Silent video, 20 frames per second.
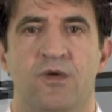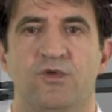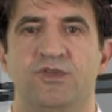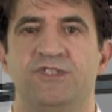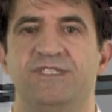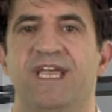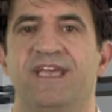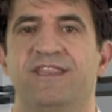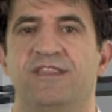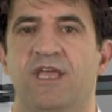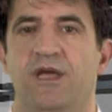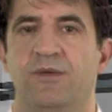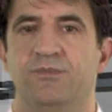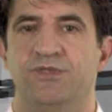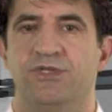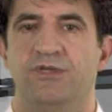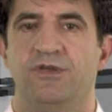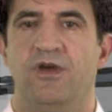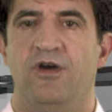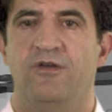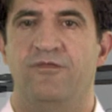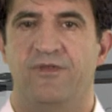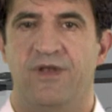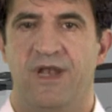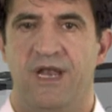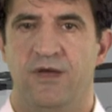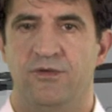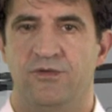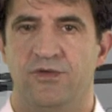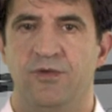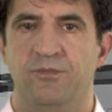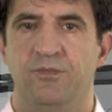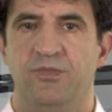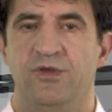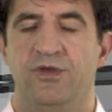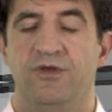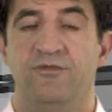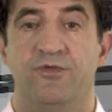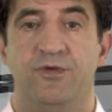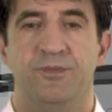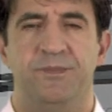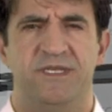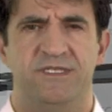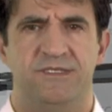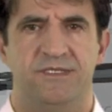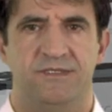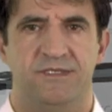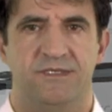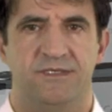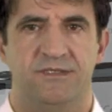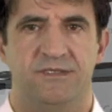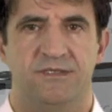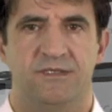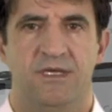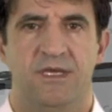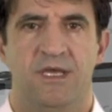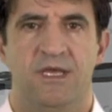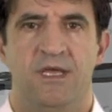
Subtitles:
was the adoption of cloud computing for businesses.